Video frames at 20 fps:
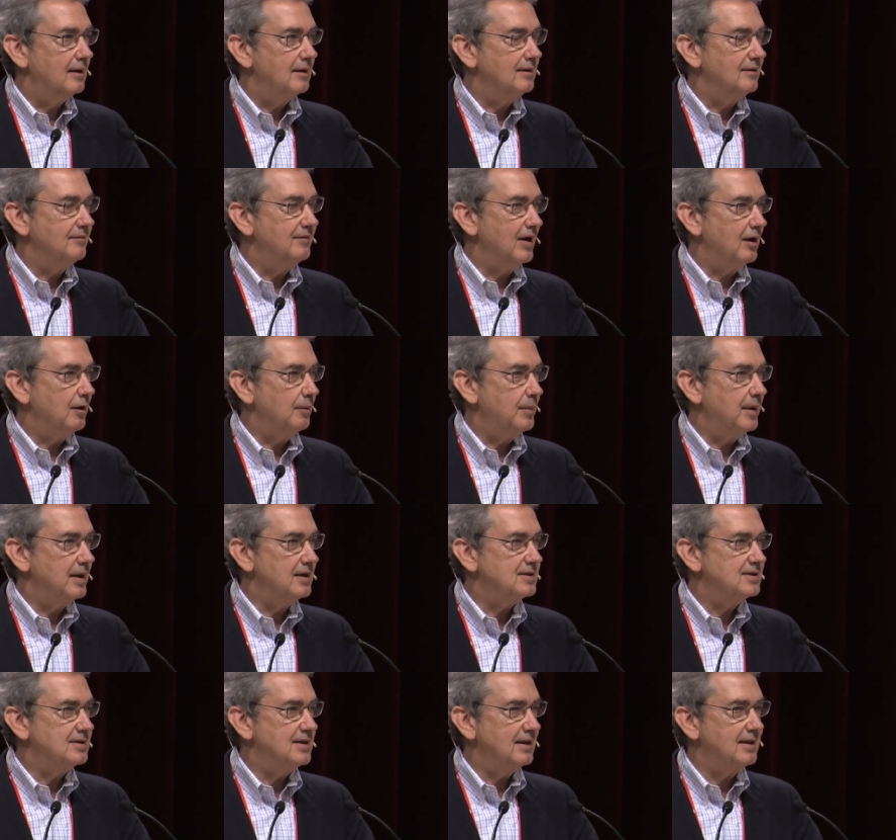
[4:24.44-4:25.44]

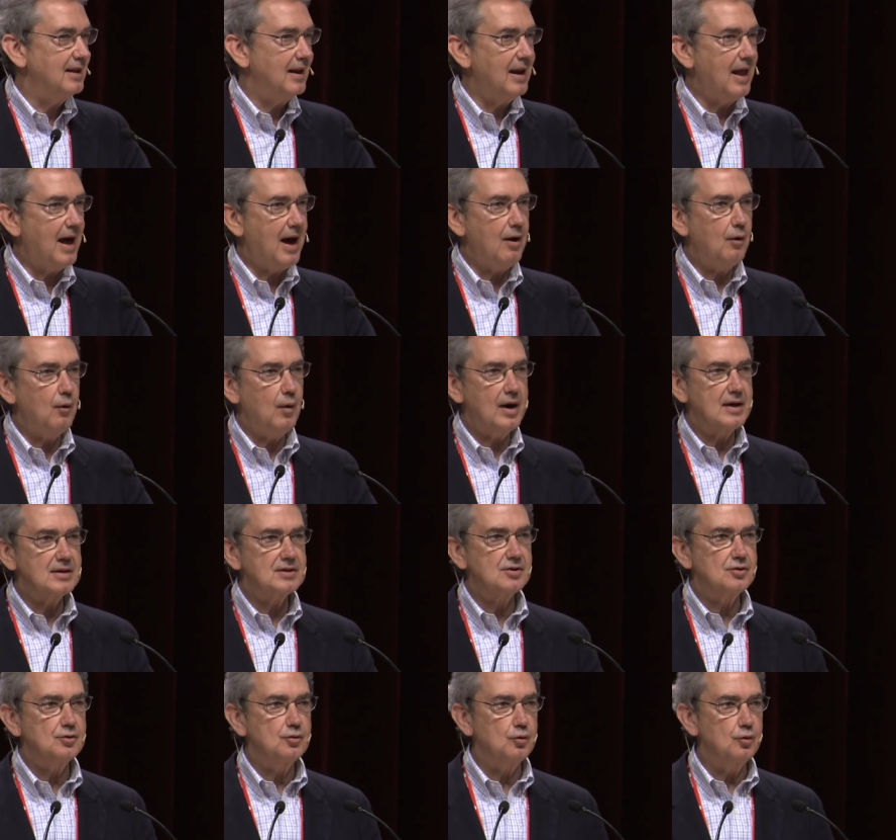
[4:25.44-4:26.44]
developments that allow
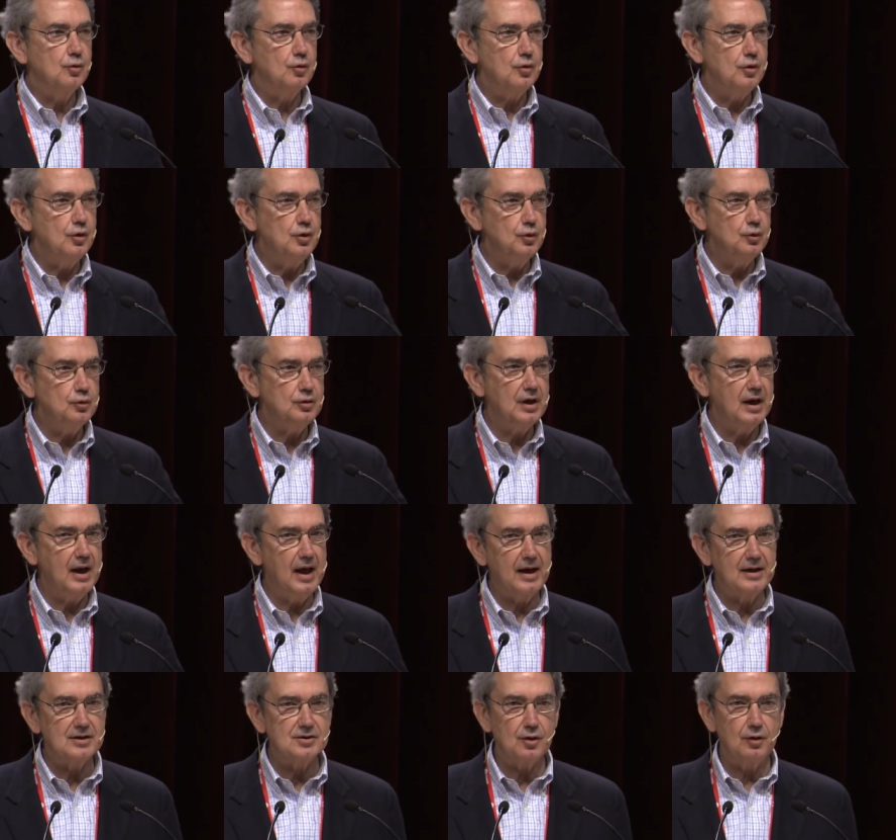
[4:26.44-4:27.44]
us to
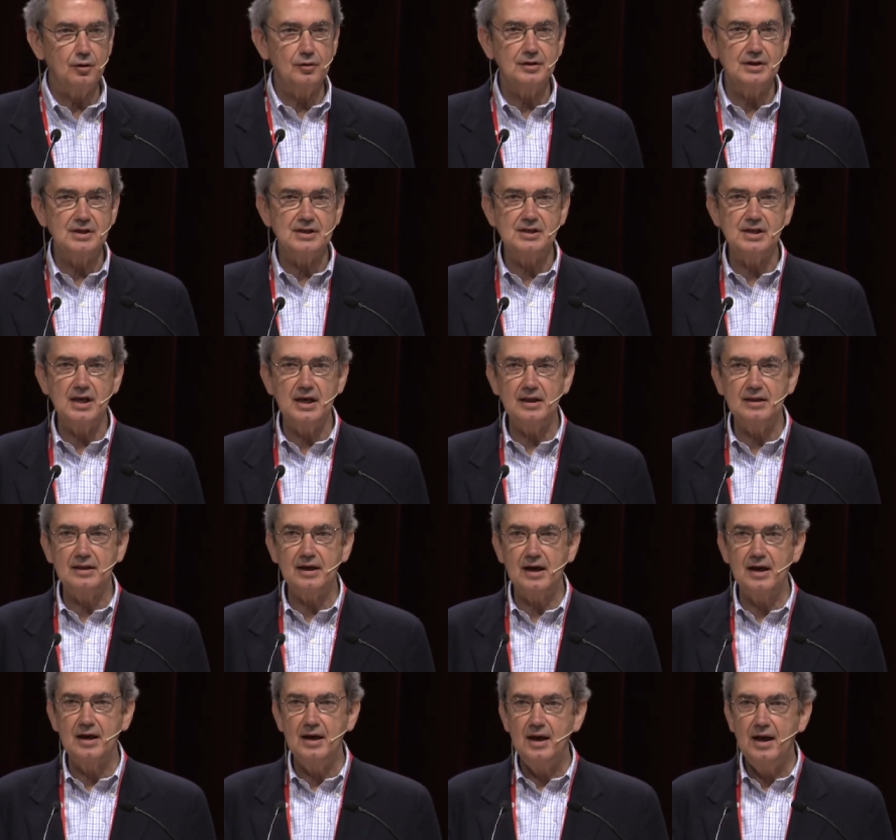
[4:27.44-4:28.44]
utilize all this
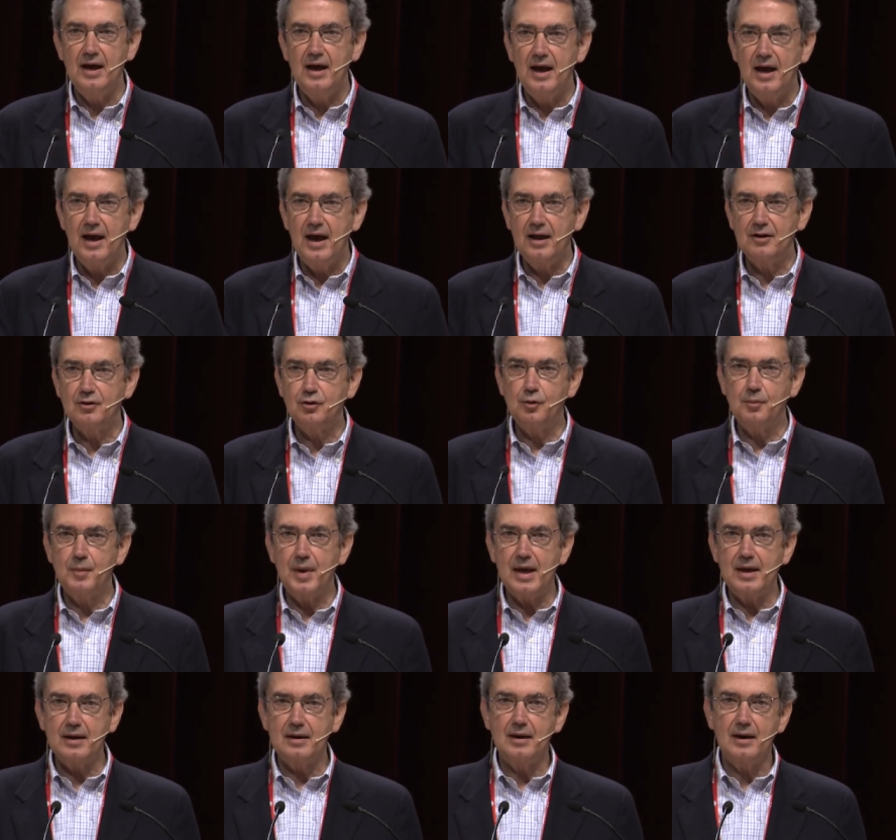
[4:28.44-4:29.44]
data and to
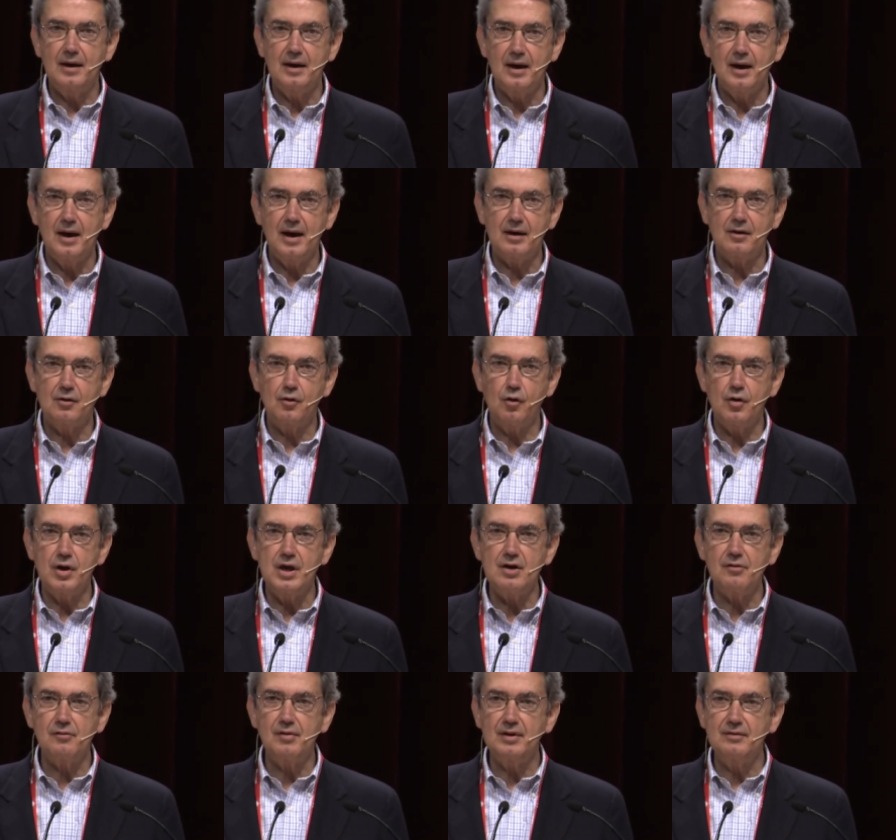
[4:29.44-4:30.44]
make a
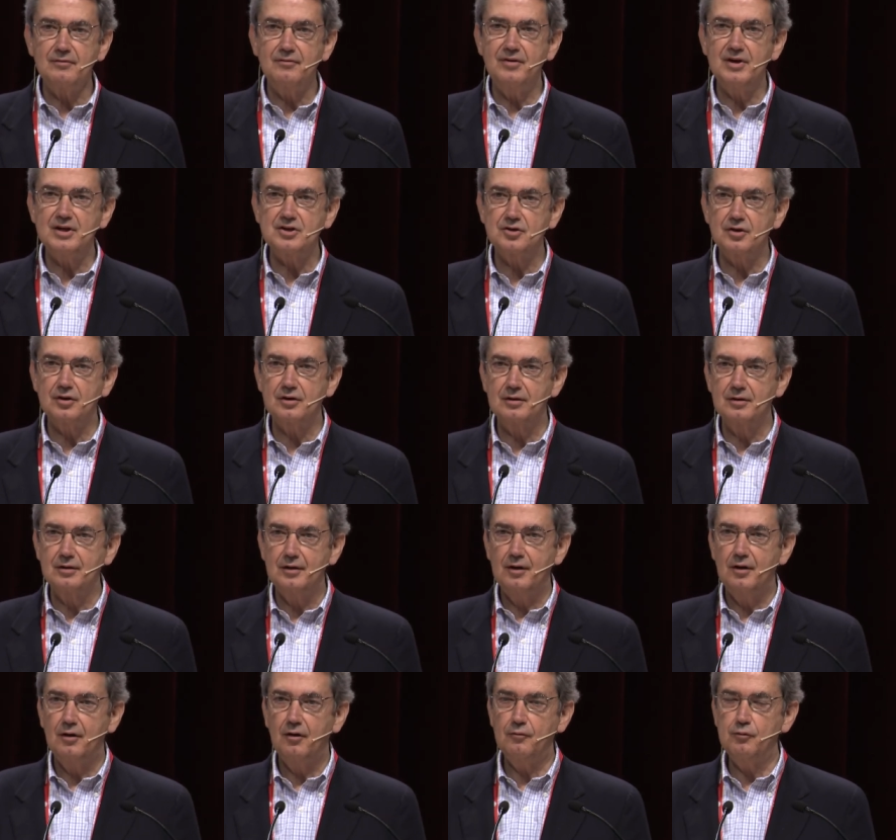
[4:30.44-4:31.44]
coherent vision
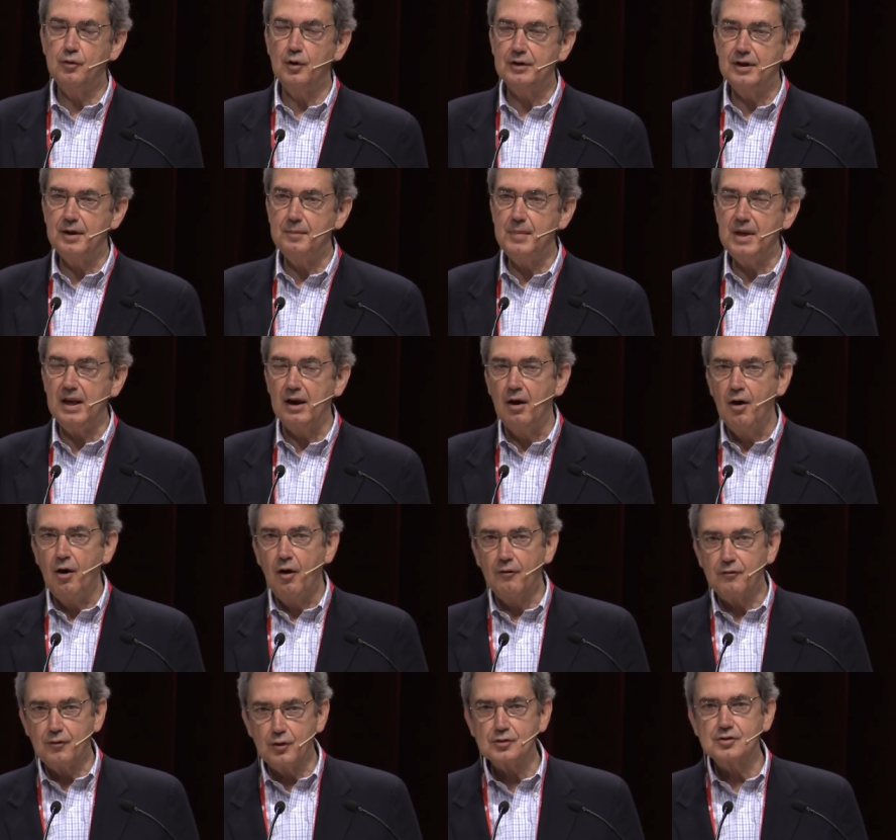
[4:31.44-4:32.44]
of what they mean.
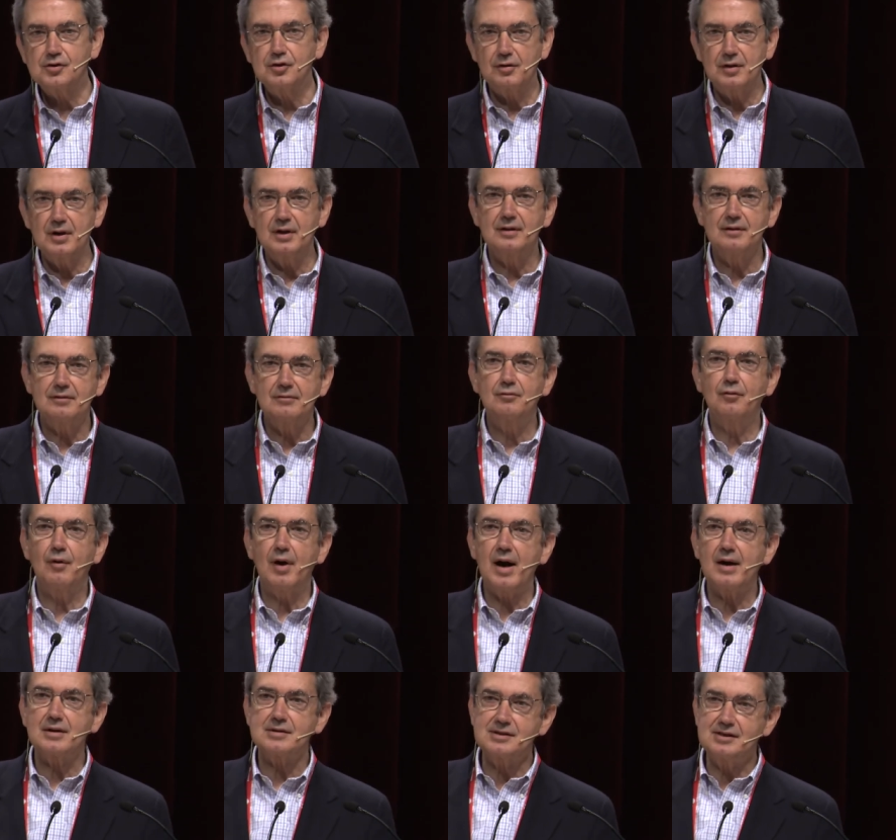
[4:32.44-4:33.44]
Of course, there, there,
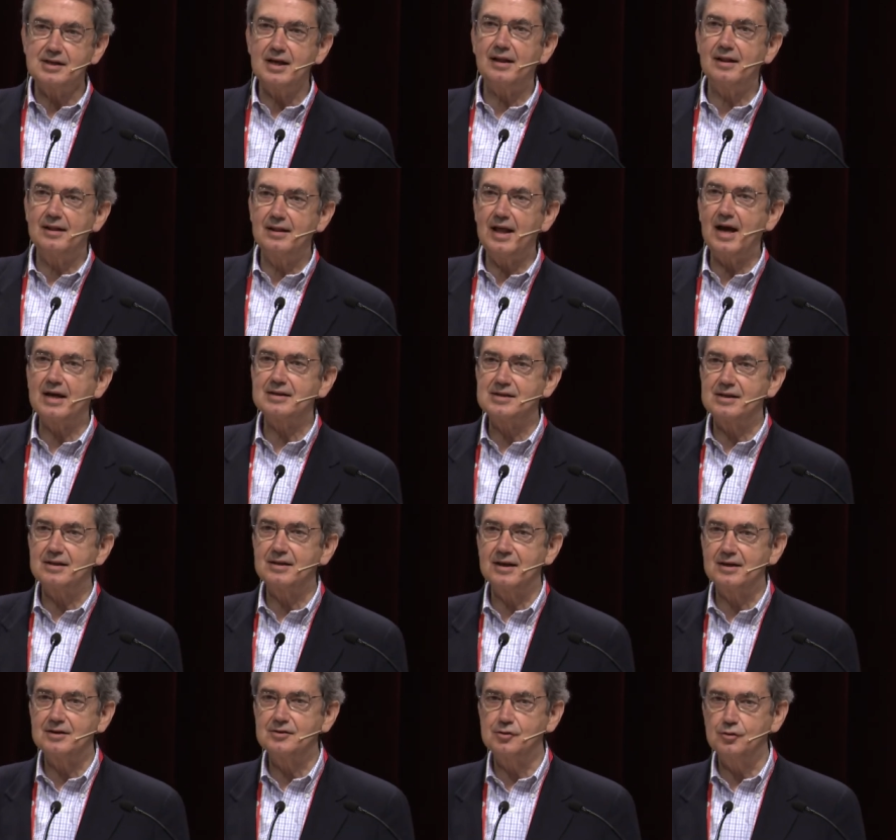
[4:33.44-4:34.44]
are still lots of
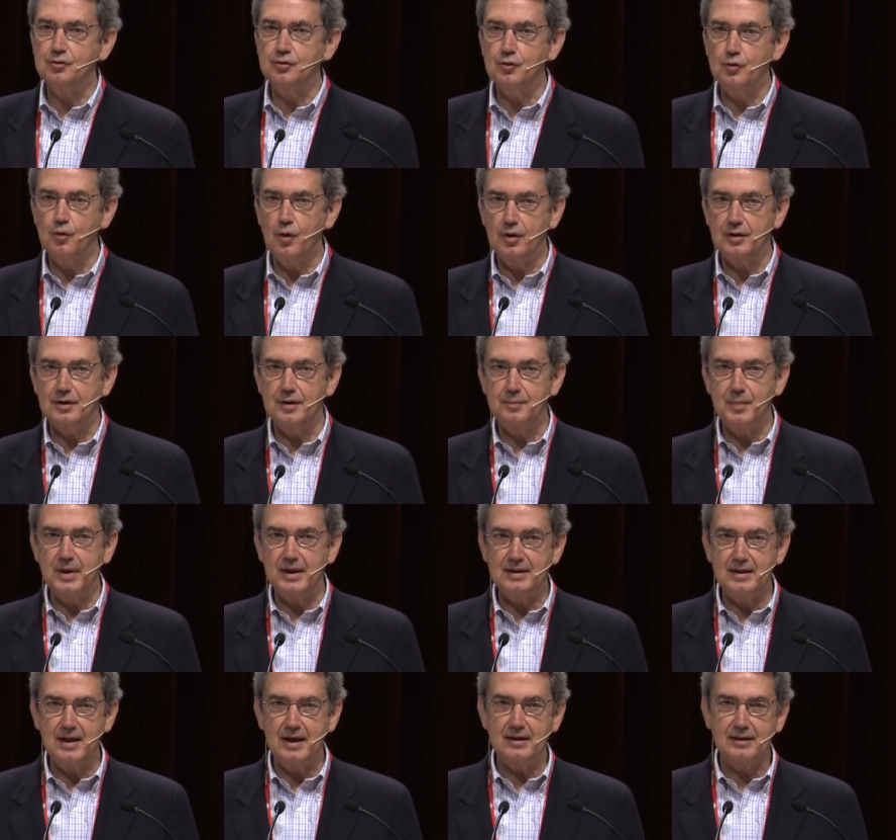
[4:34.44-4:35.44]
things to do on the
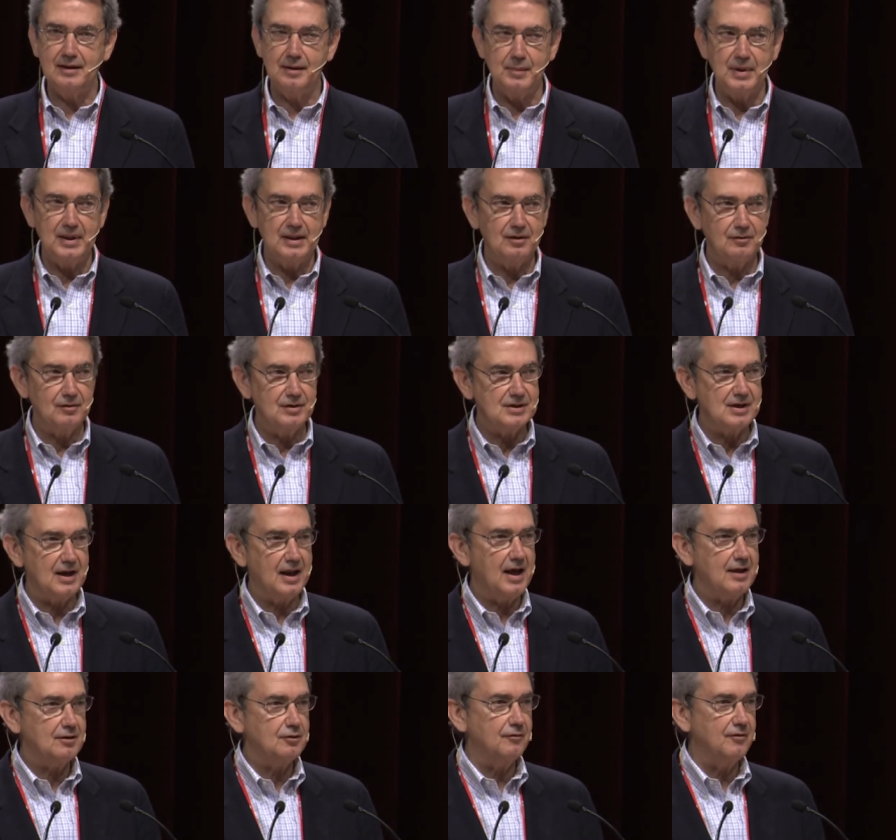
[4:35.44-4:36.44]
big data. I mean, there is a
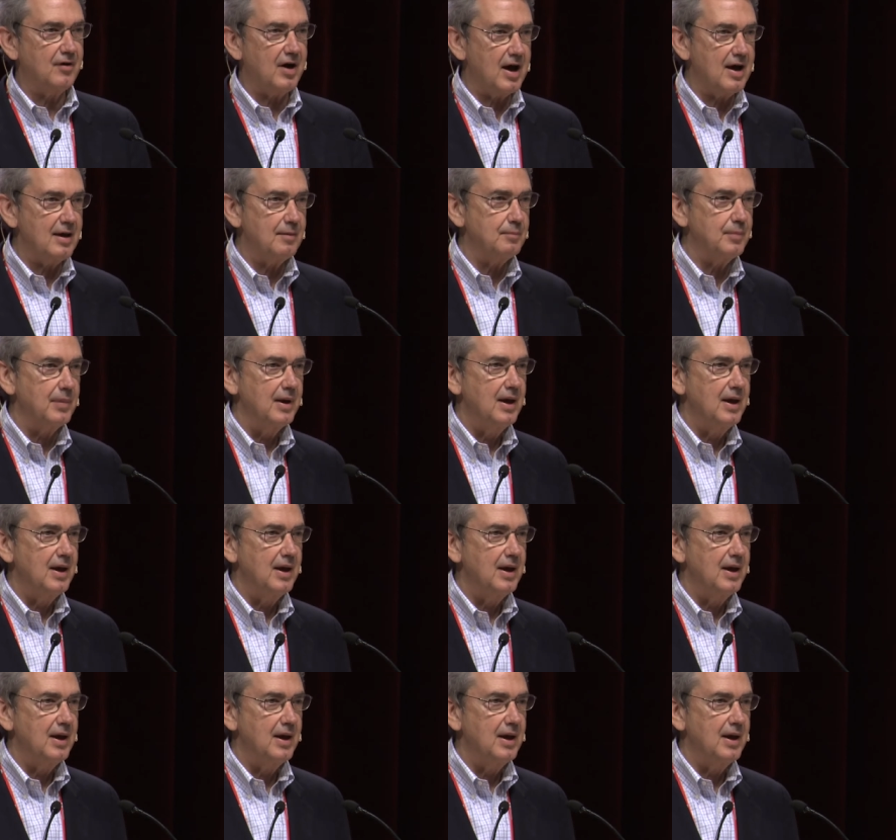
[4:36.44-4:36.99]
lot of hype